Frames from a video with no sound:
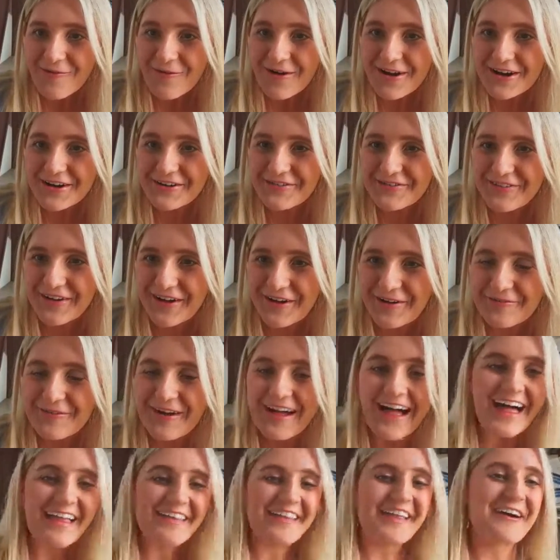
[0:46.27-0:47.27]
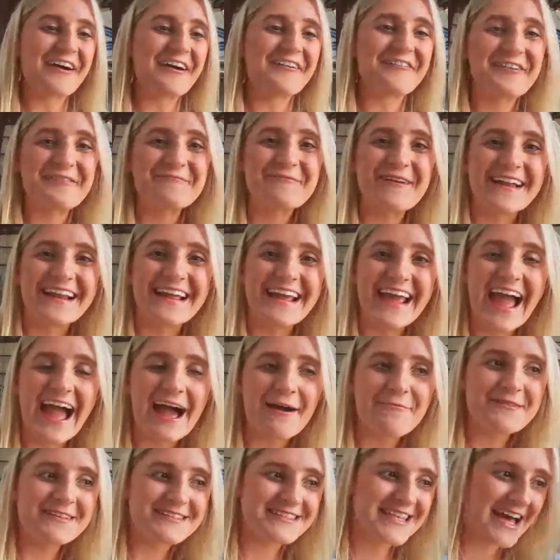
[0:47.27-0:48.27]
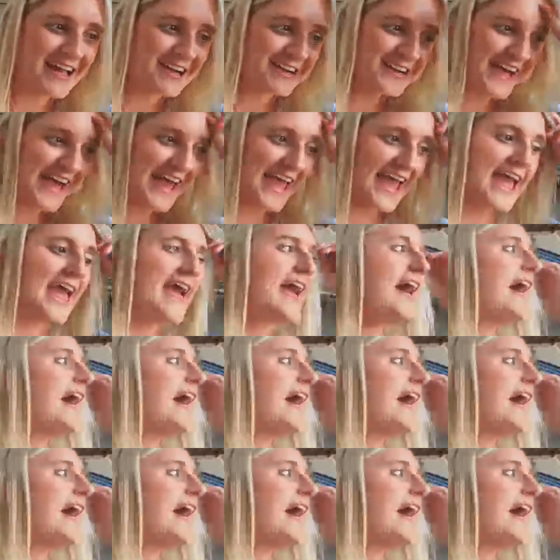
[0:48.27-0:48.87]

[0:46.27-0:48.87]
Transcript: Wonderful. Well, hello, everybody. Happy Saturday.